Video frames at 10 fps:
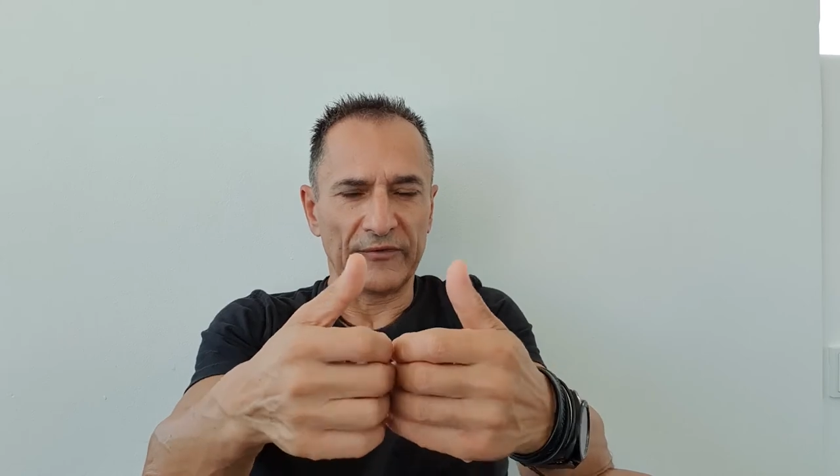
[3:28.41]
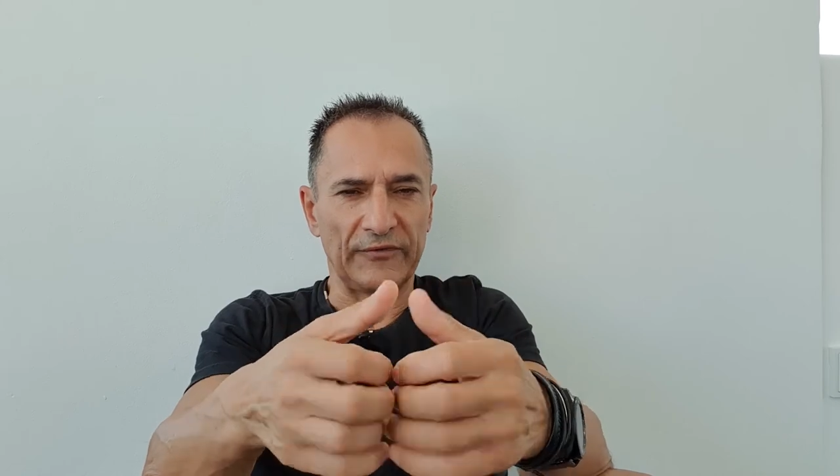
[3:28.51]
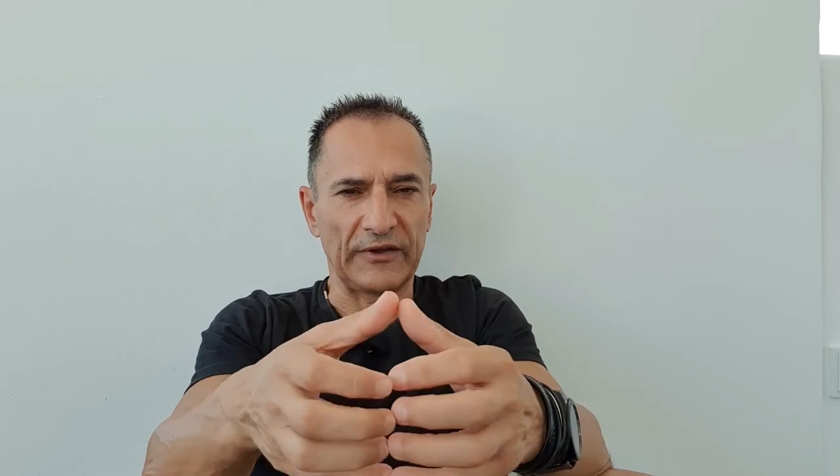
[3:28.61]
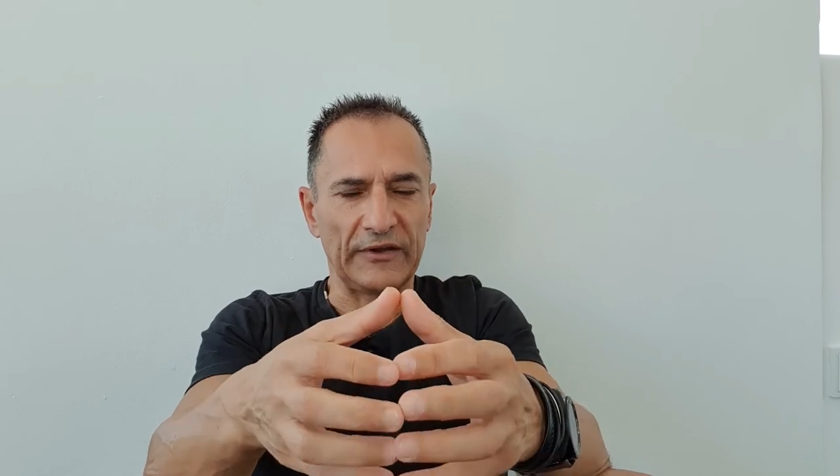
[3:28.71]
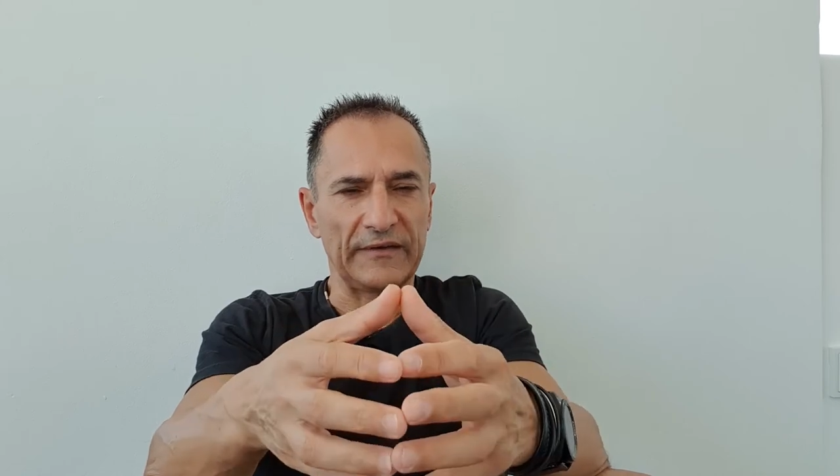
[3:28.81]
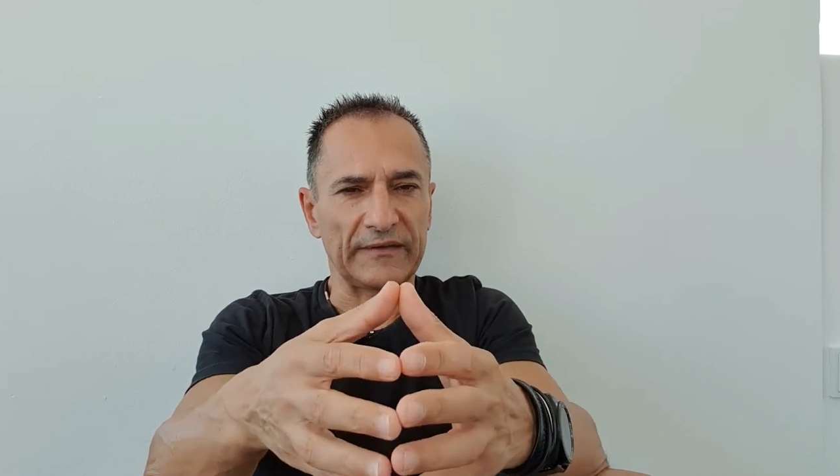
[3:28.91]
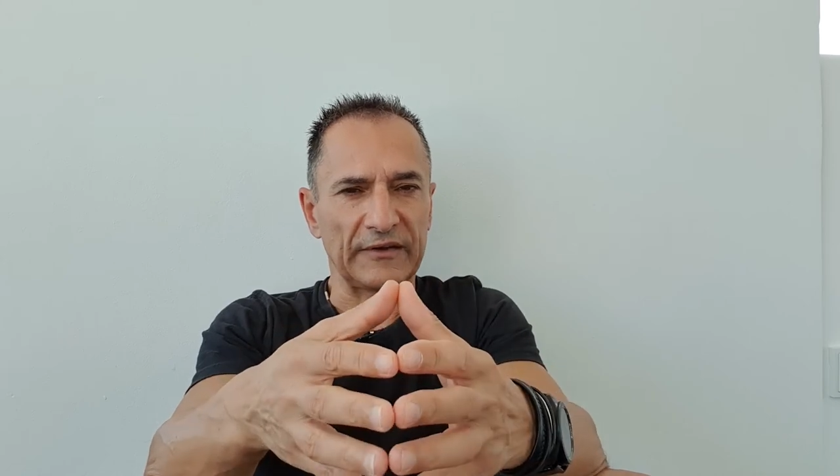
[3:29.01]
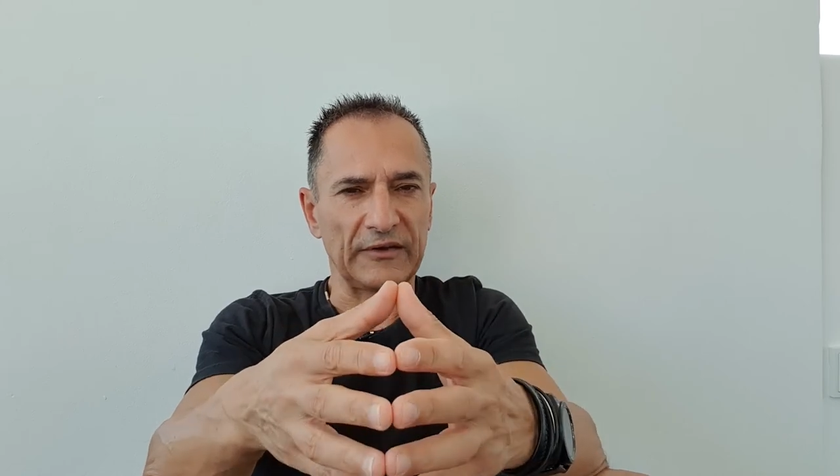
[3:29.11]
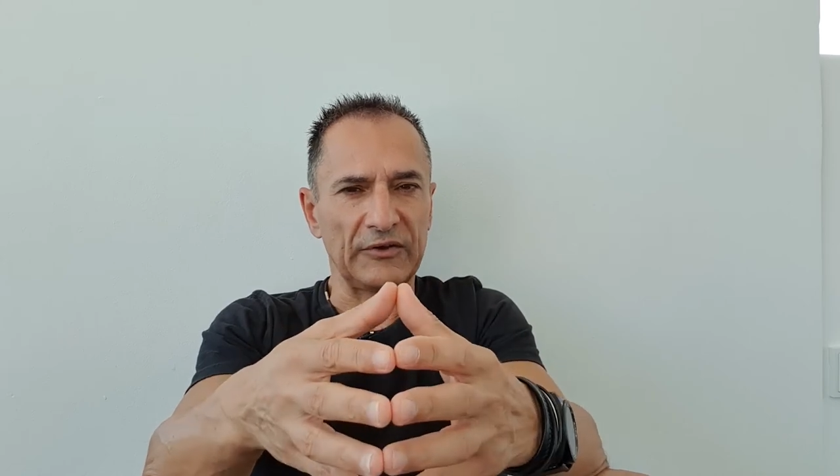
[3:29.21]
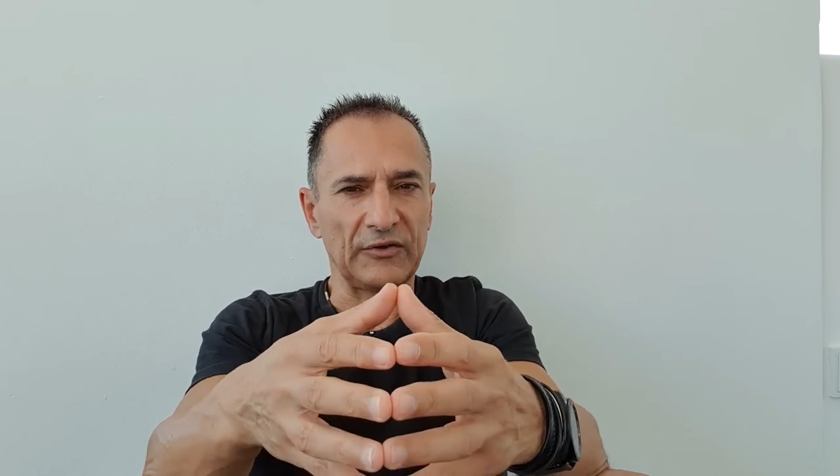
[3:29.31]
feel
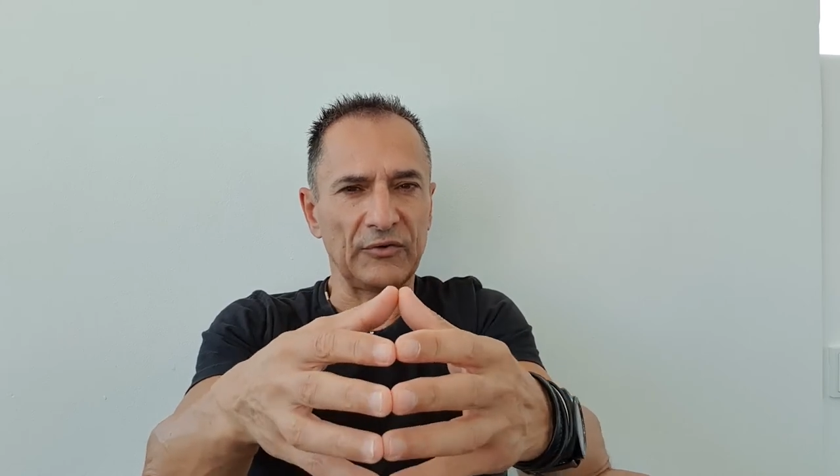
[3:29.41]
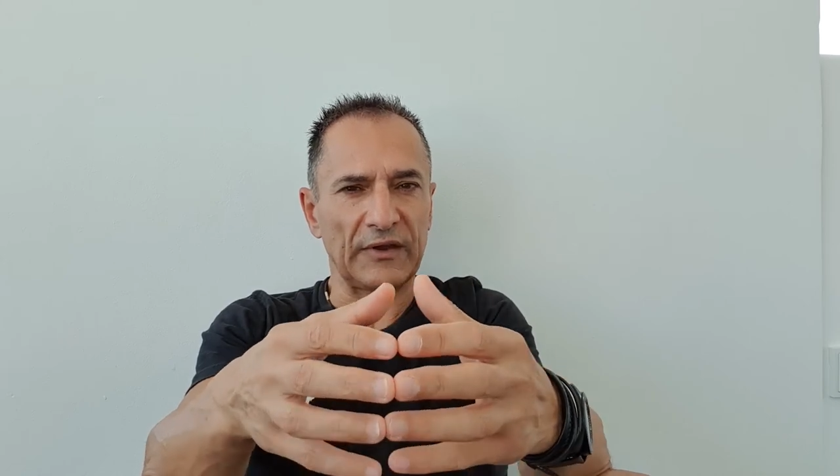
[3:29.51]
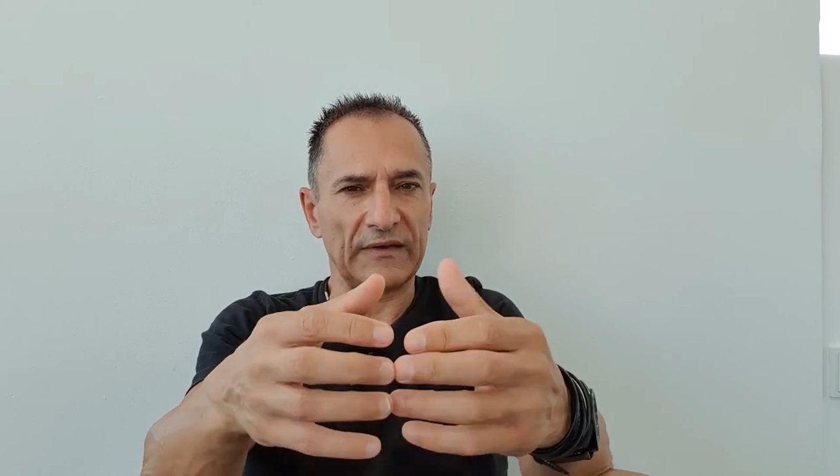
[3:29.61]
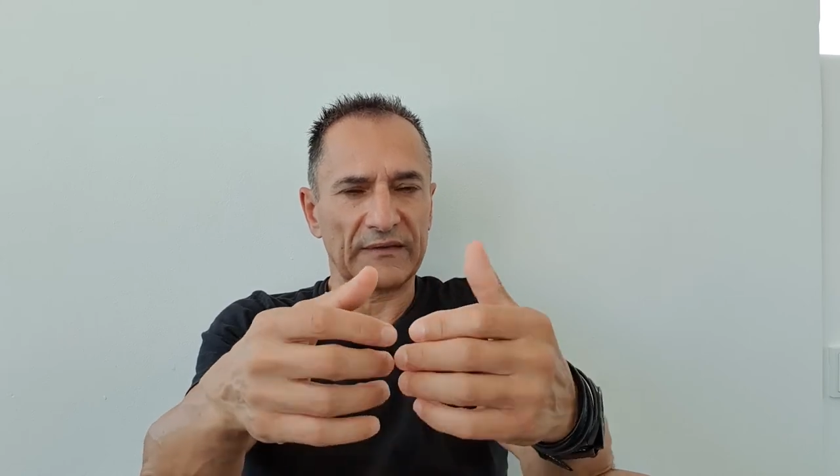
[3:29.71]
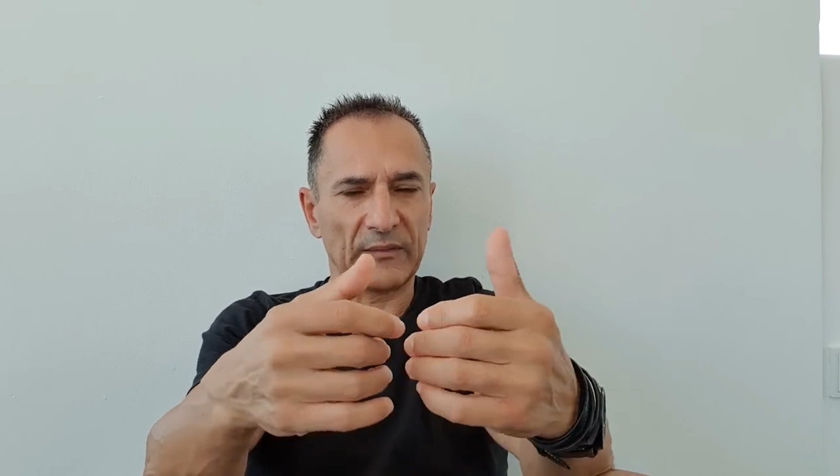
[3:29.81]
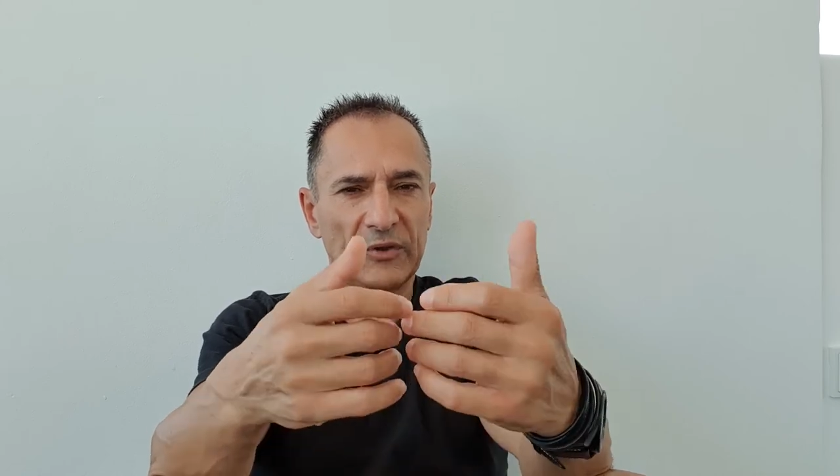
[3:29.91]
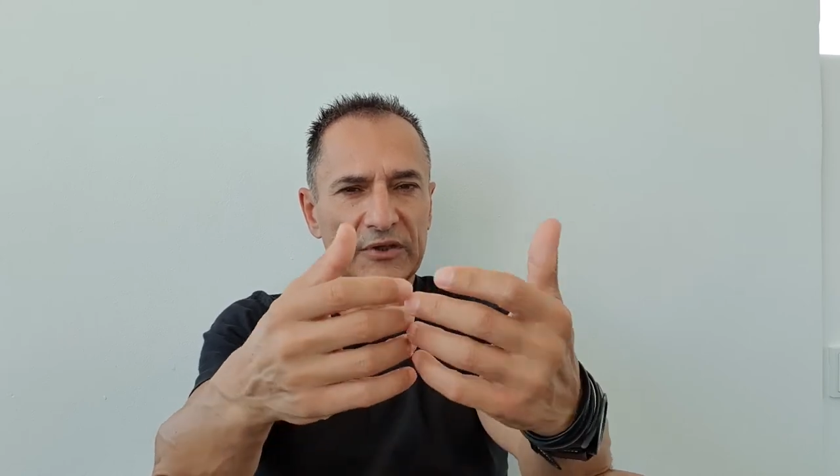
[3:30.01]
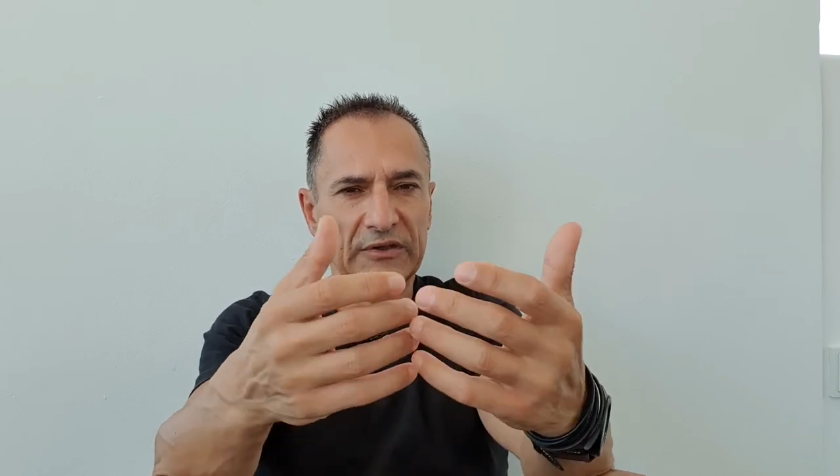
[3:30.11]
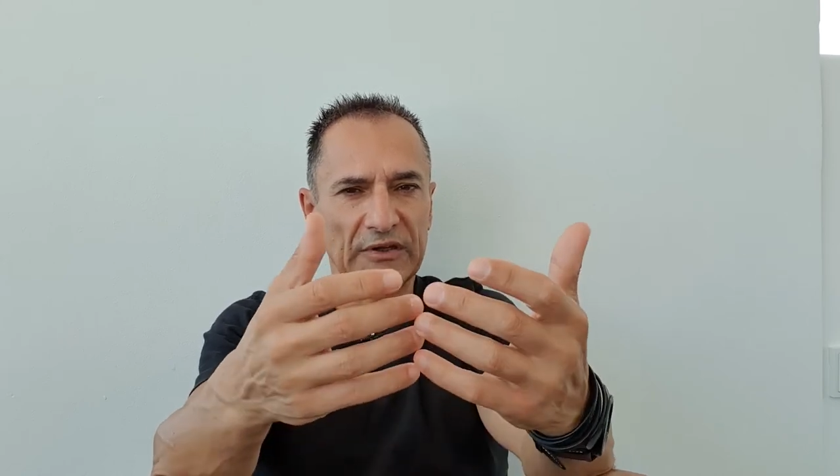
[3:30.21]
inside you, exhibit it